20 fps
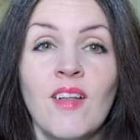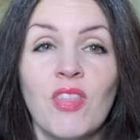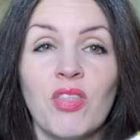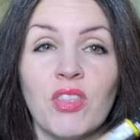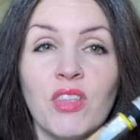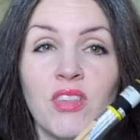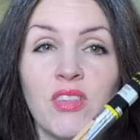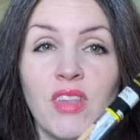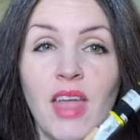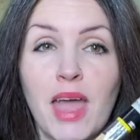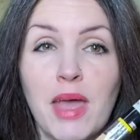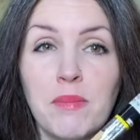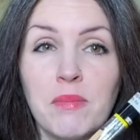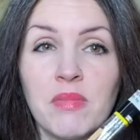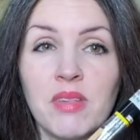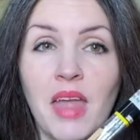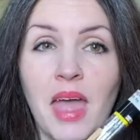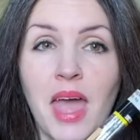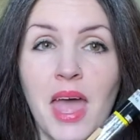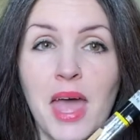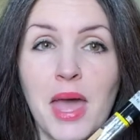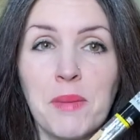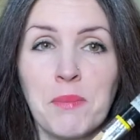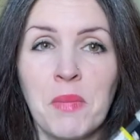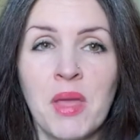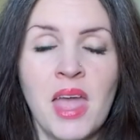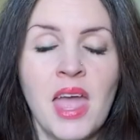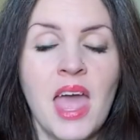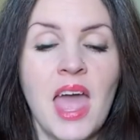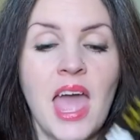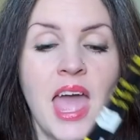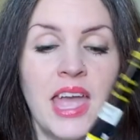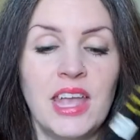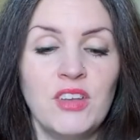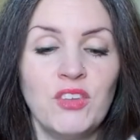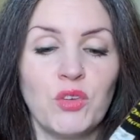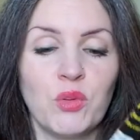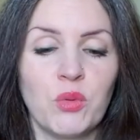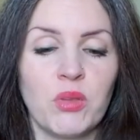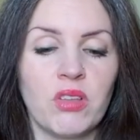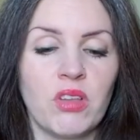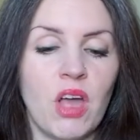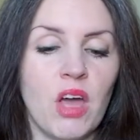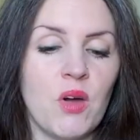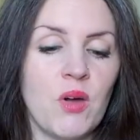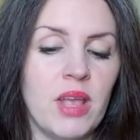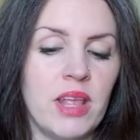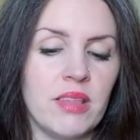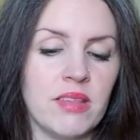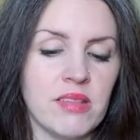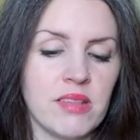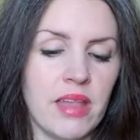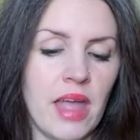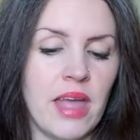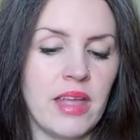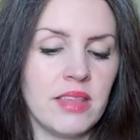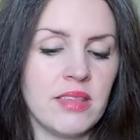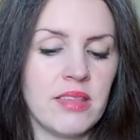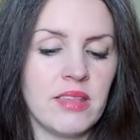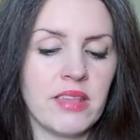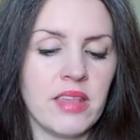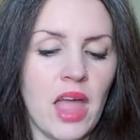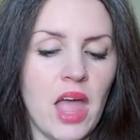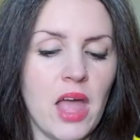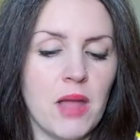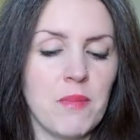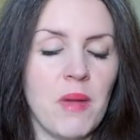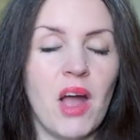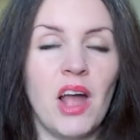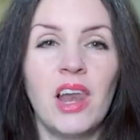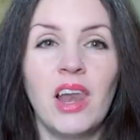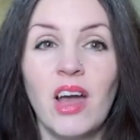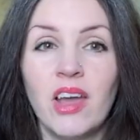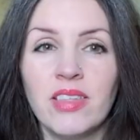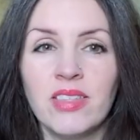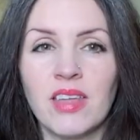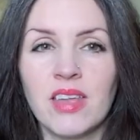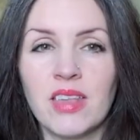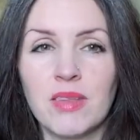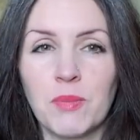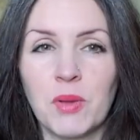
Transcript: the Zamzam Angel Style Incense. Um, I like this